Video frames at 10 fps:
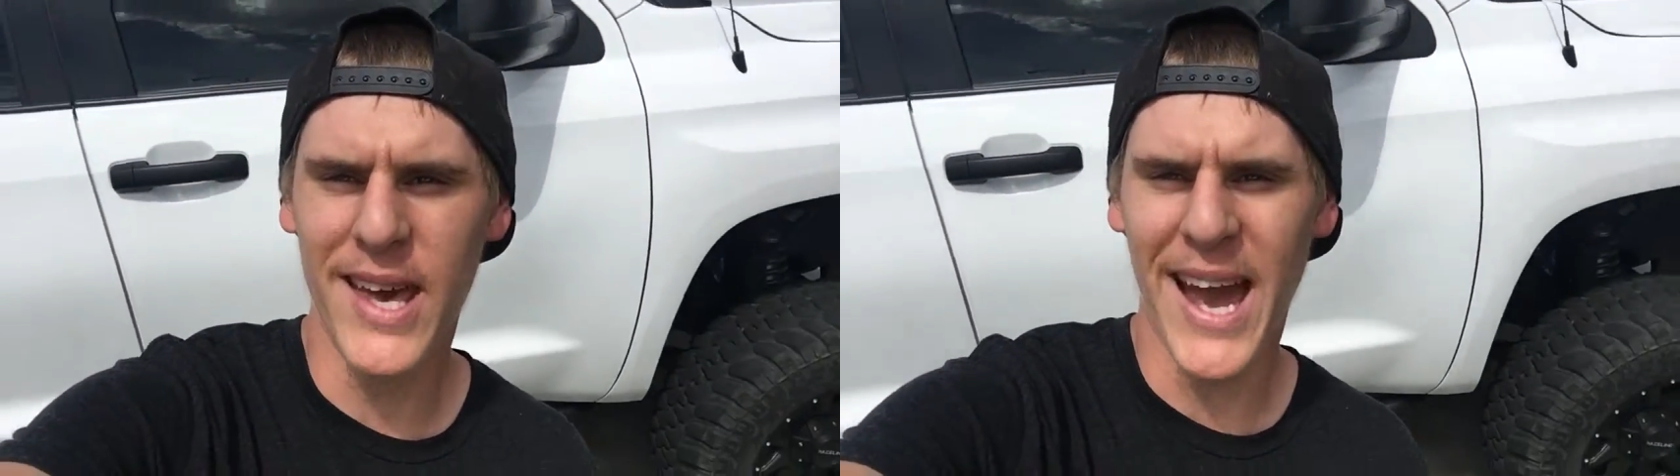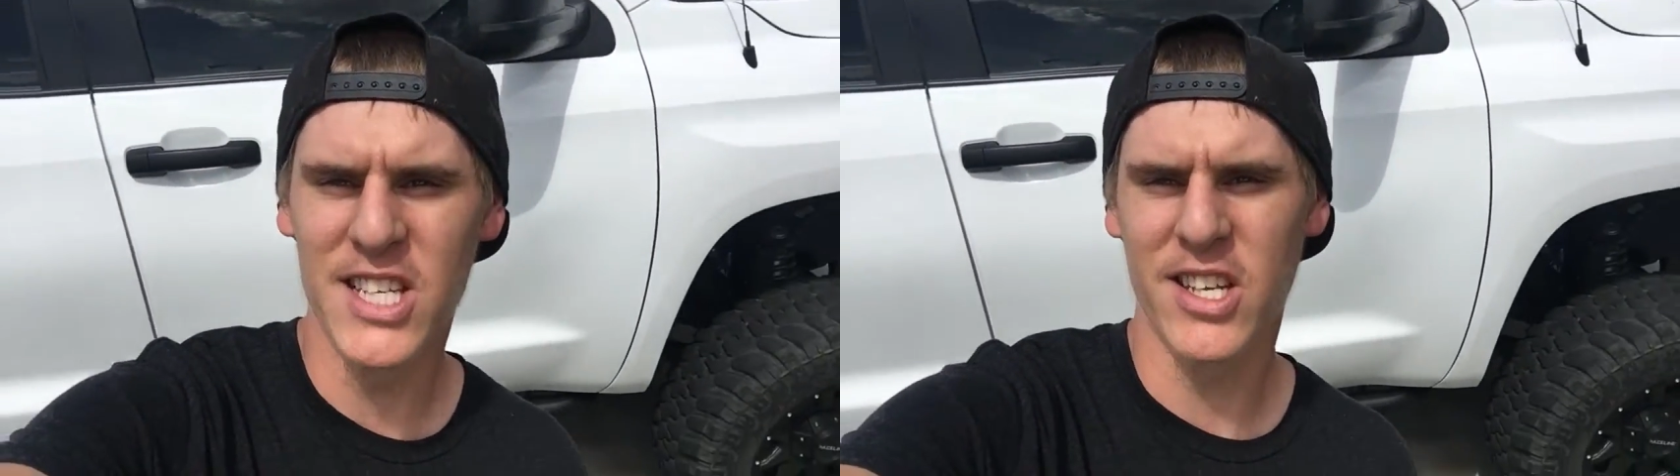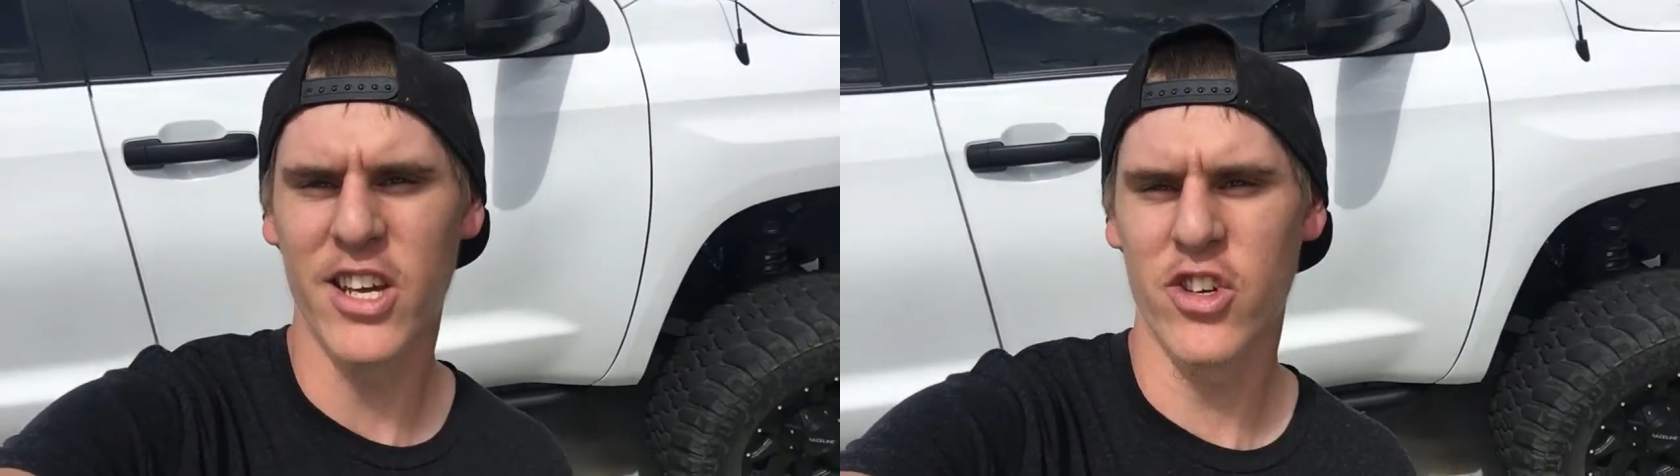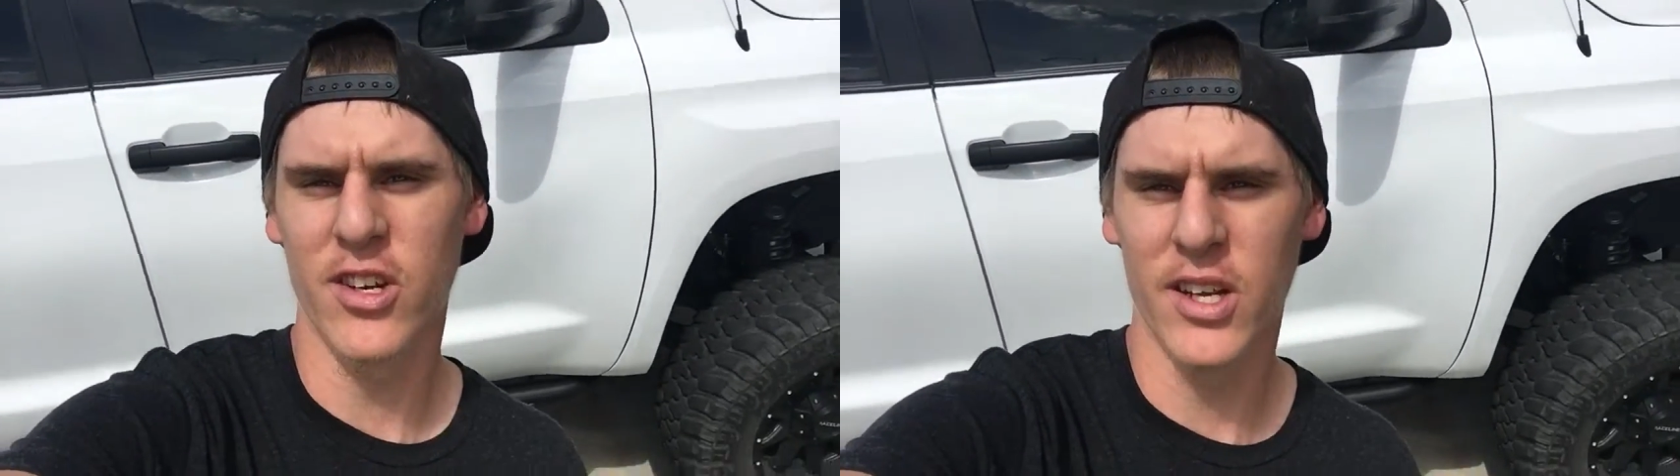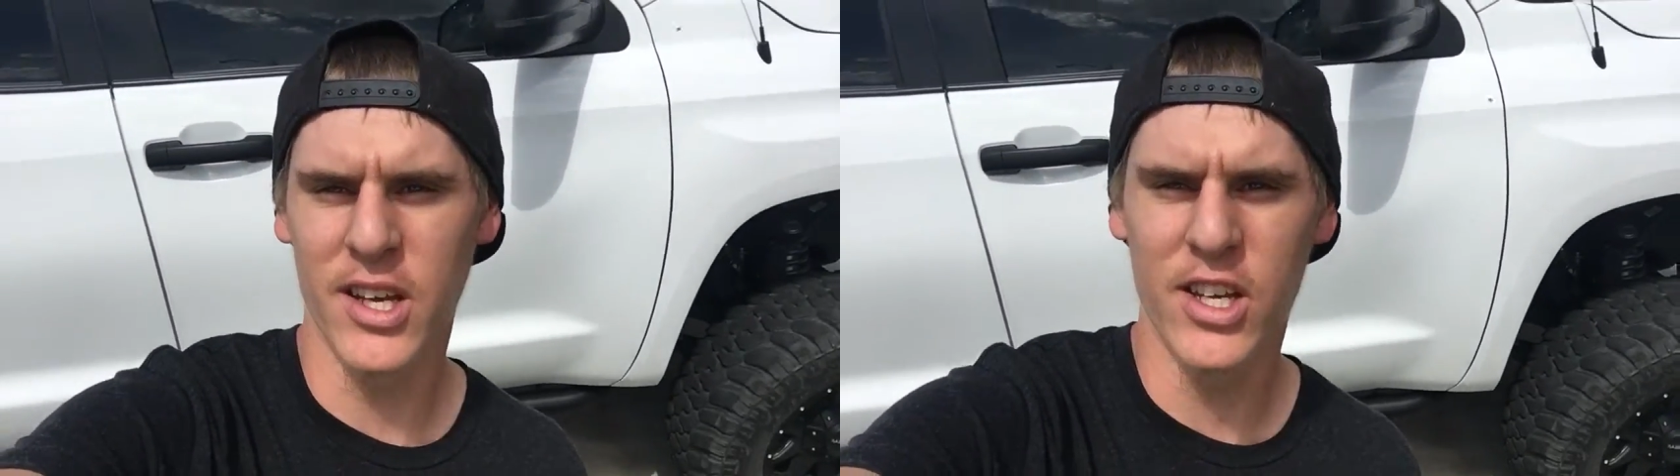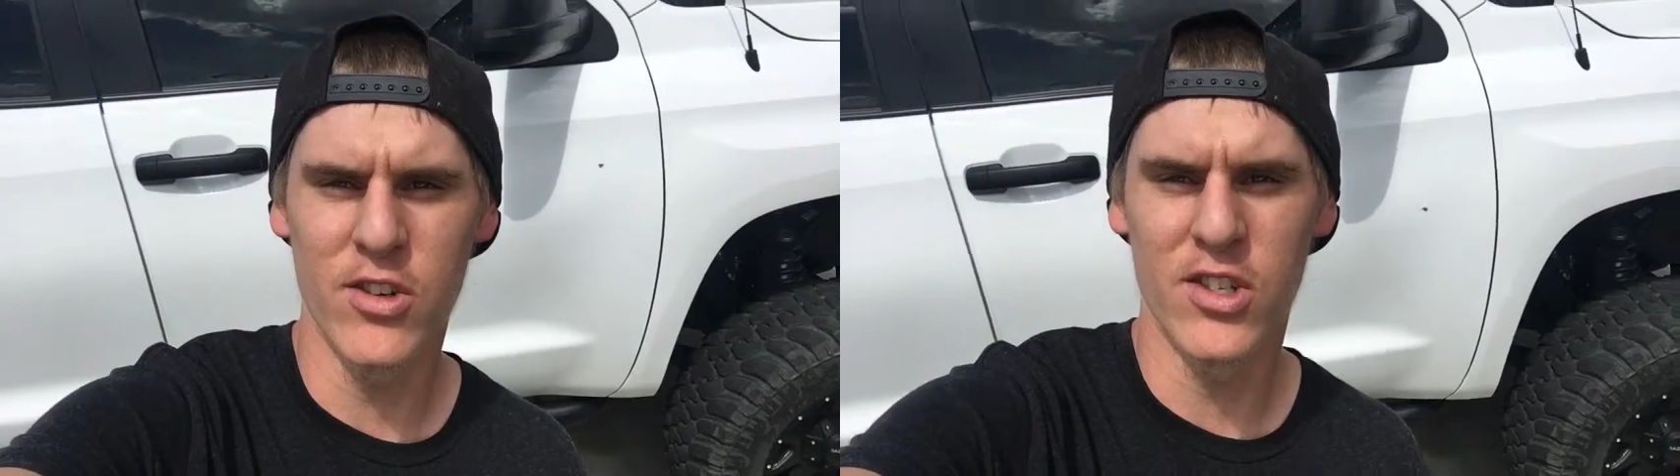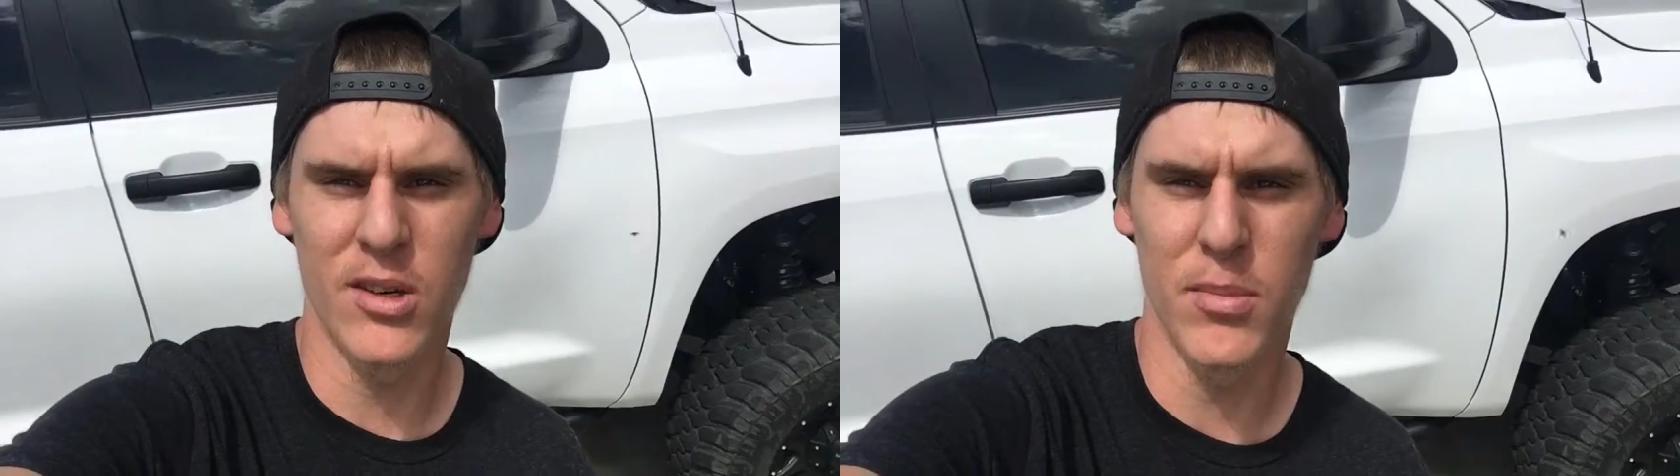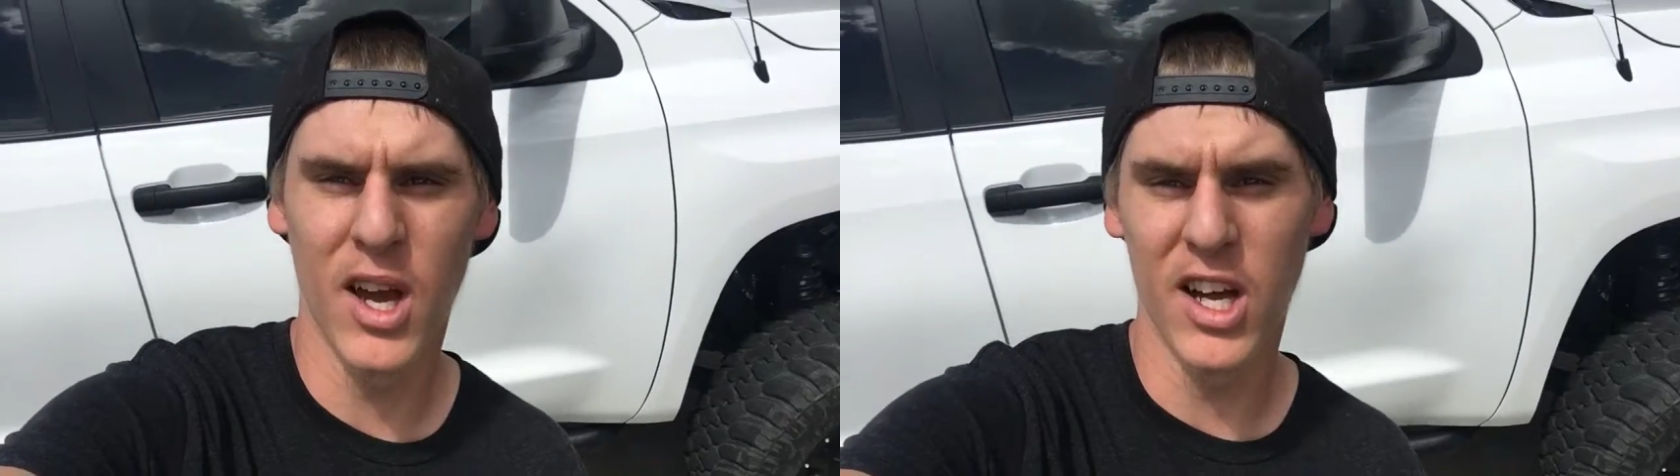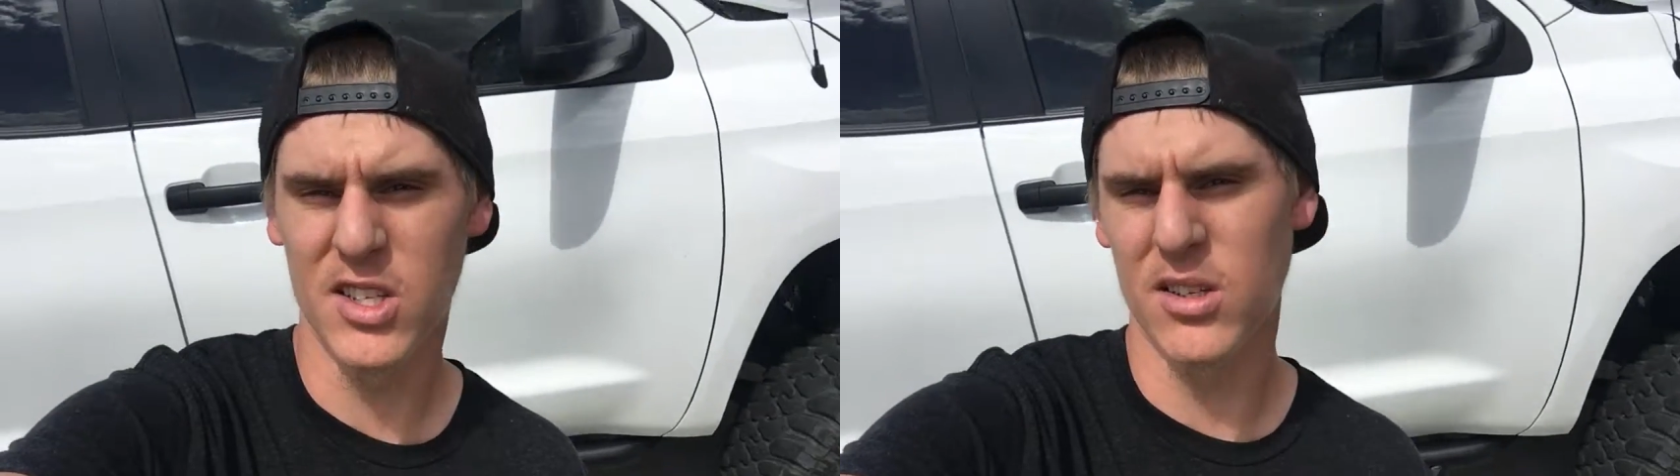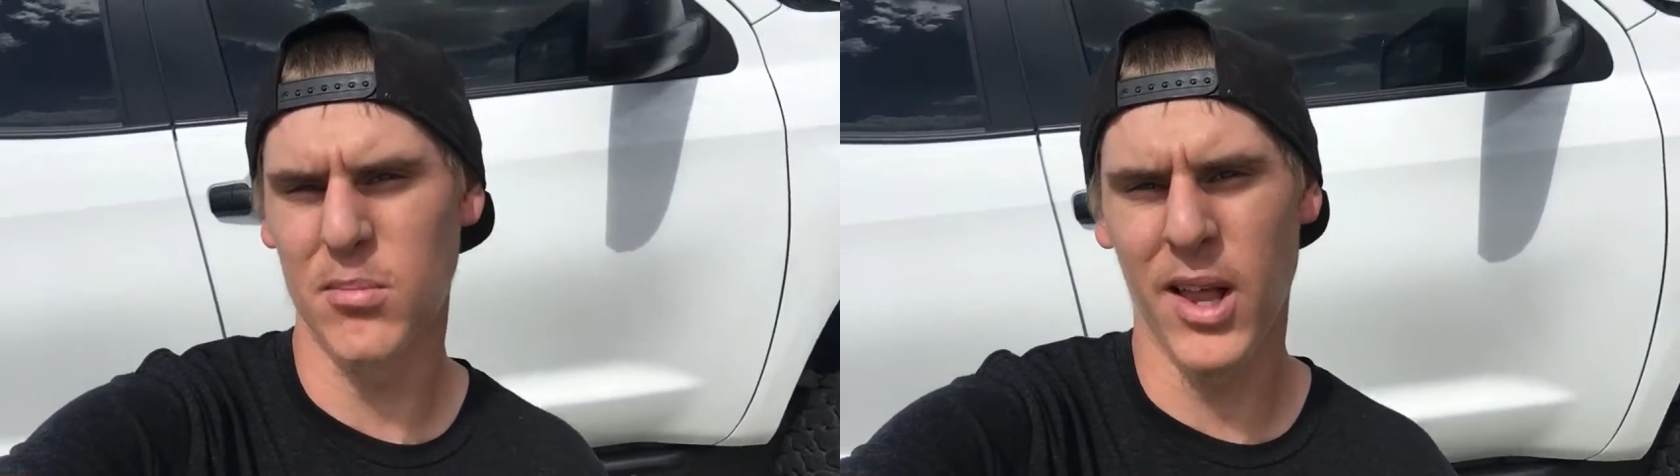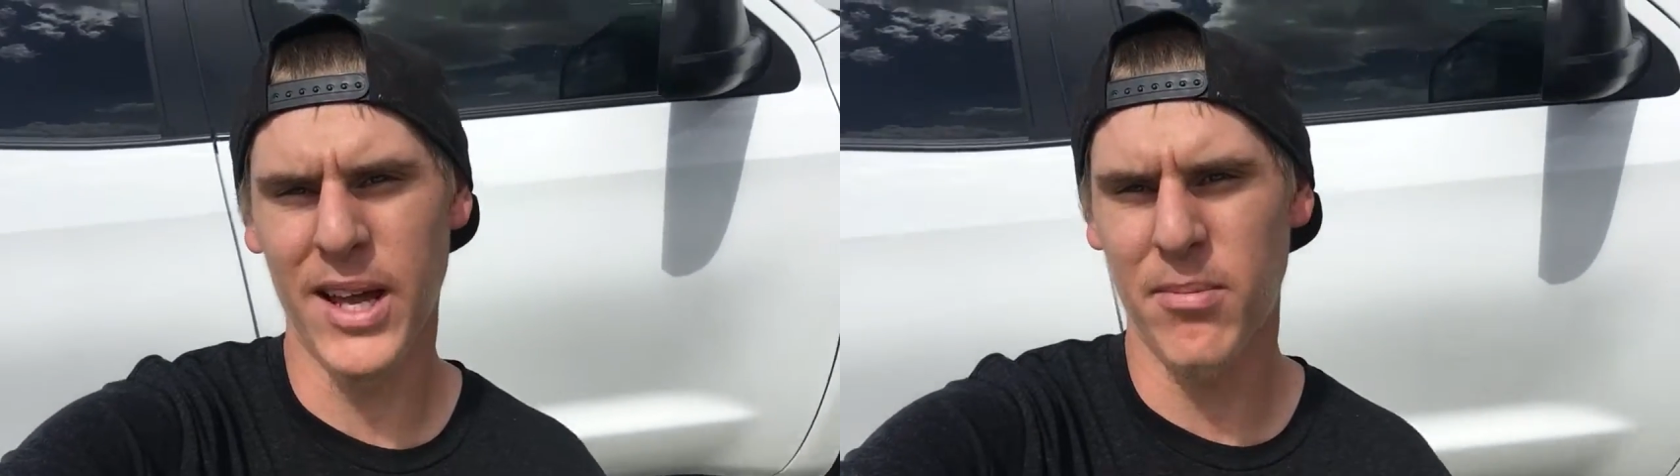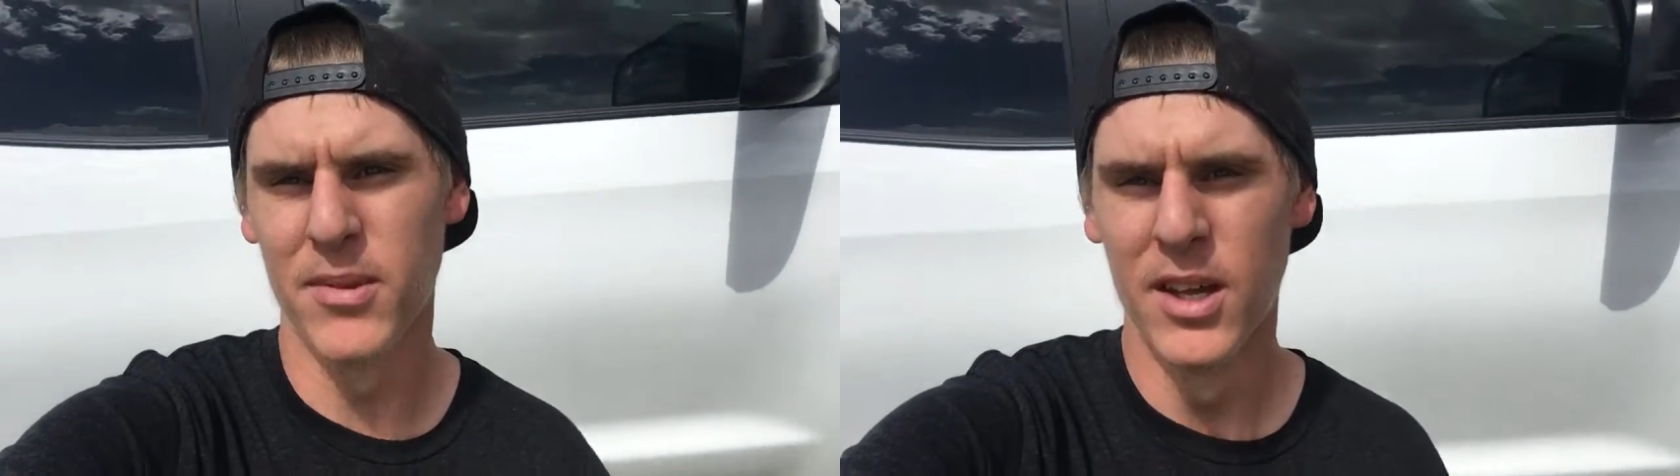gas station and get you some custom like